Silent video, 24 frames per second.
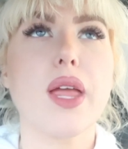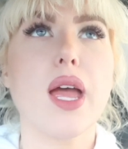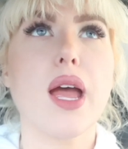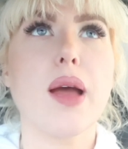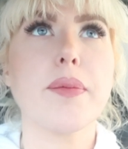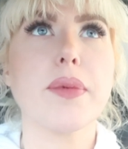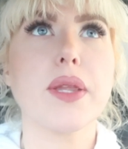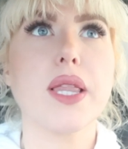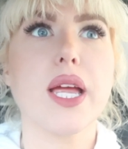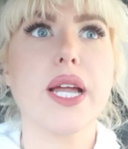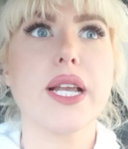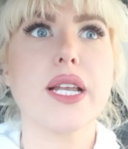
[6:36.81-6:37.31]

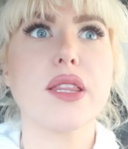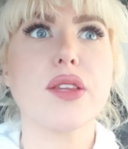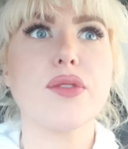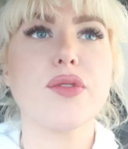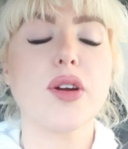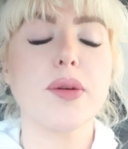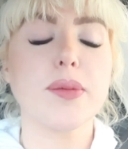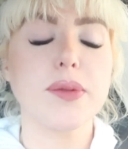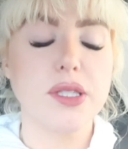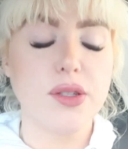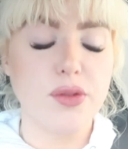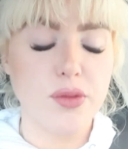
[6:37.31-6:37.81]
I'm in line at the
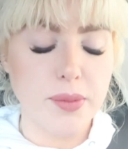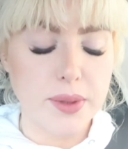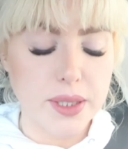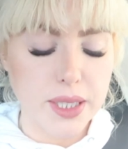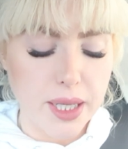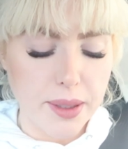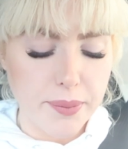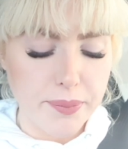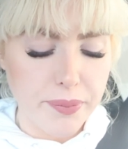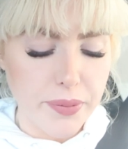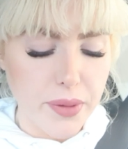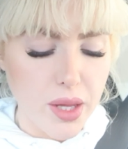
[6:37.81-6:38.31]
pharmacy for my
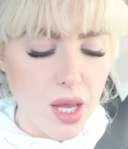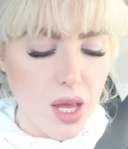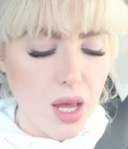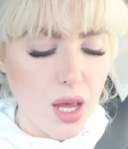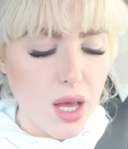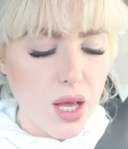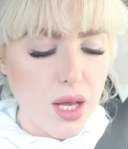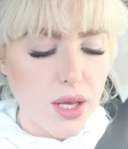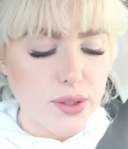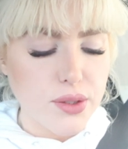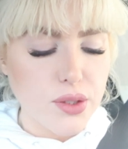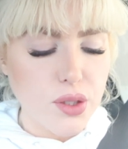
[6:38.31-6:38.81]

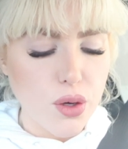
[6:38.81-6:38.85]
dad.